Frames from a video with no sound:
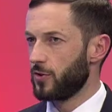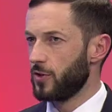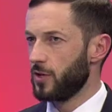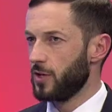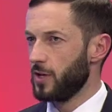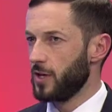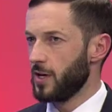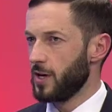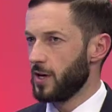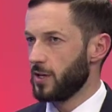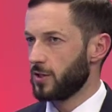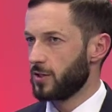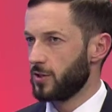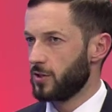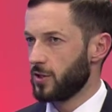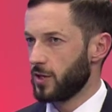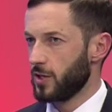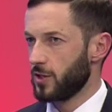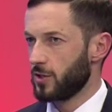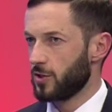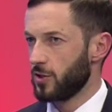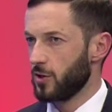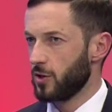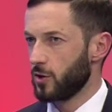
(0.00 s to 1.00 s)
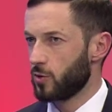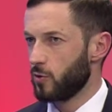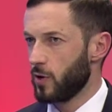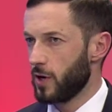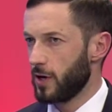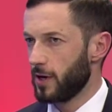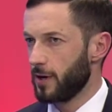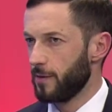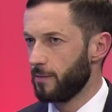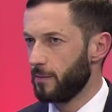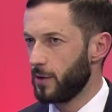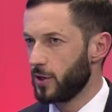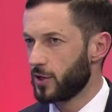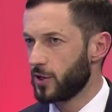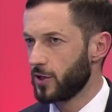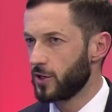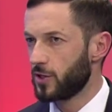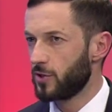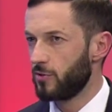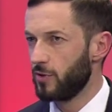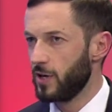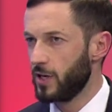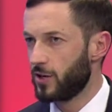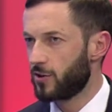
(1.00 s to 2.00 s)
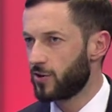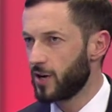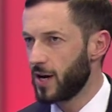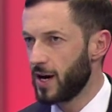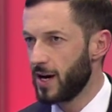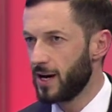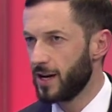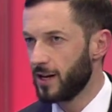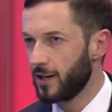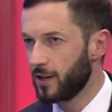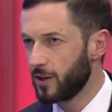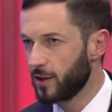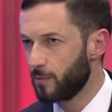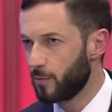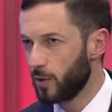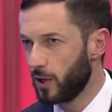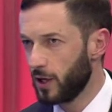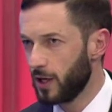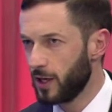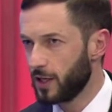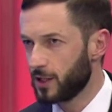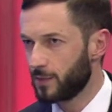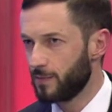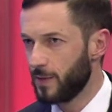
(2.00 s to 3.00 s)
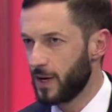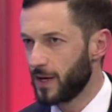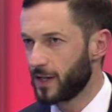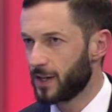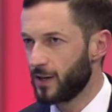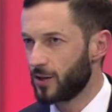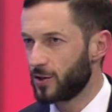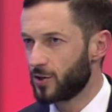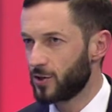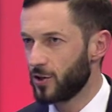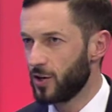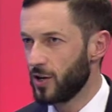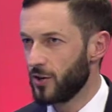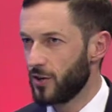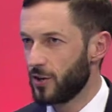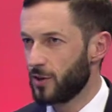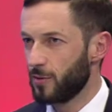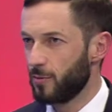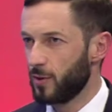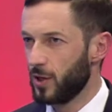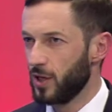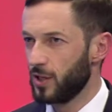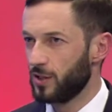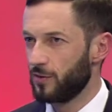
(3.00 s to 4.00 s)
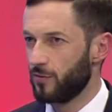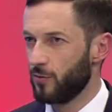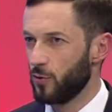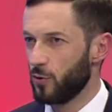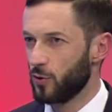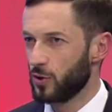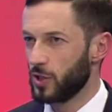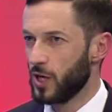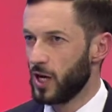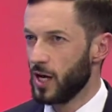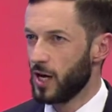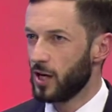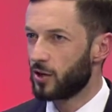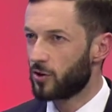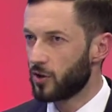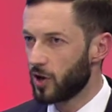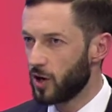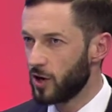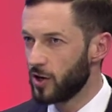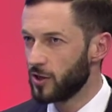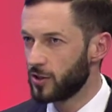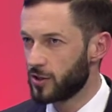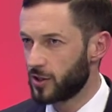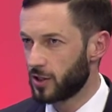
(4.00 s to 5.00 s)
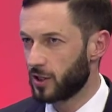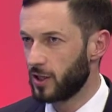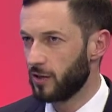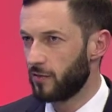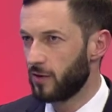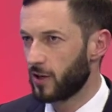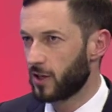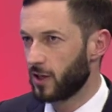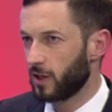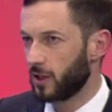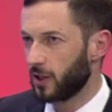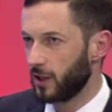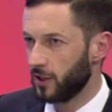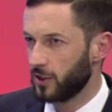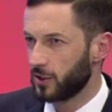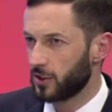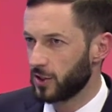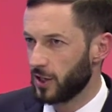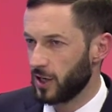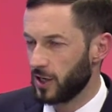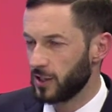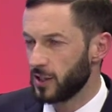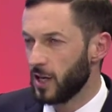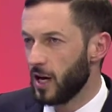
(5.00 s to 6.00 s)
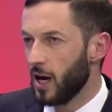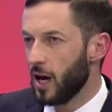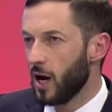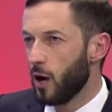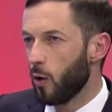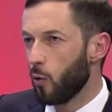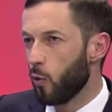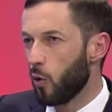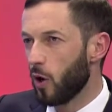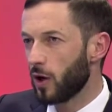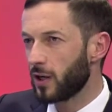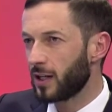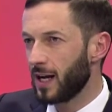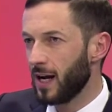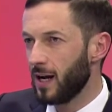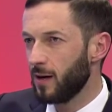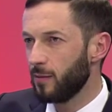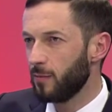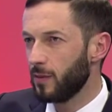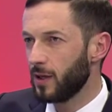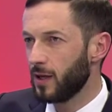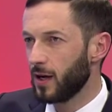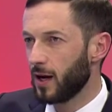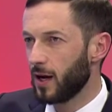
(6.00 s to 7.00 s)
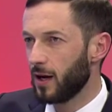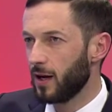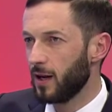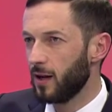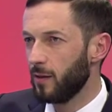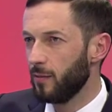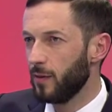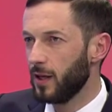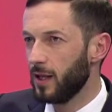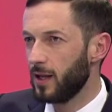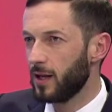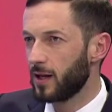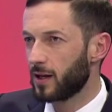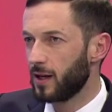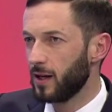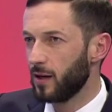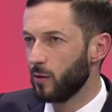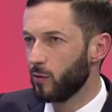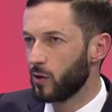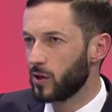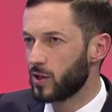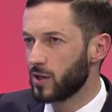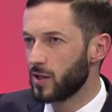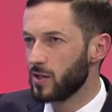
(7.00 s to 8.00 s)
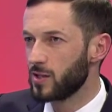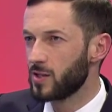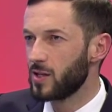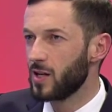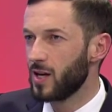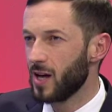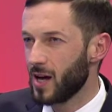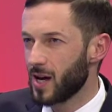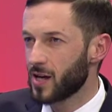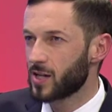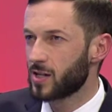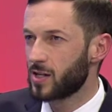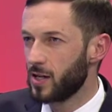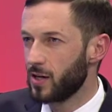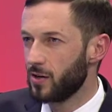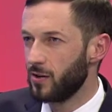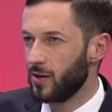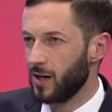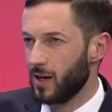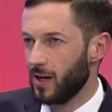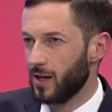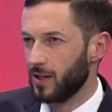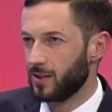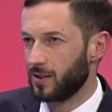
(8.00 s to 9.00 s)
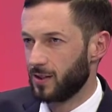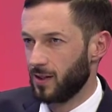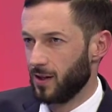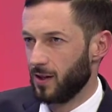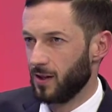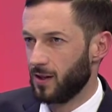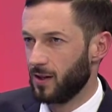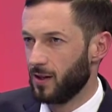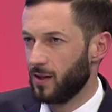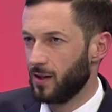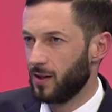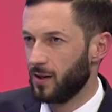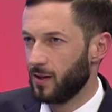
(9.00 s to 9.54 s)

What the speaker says: the DA suggests are quite ambitious: retraining the police, making sure that the police force grows significantly in size. What can be done immediately, which is actually realistic?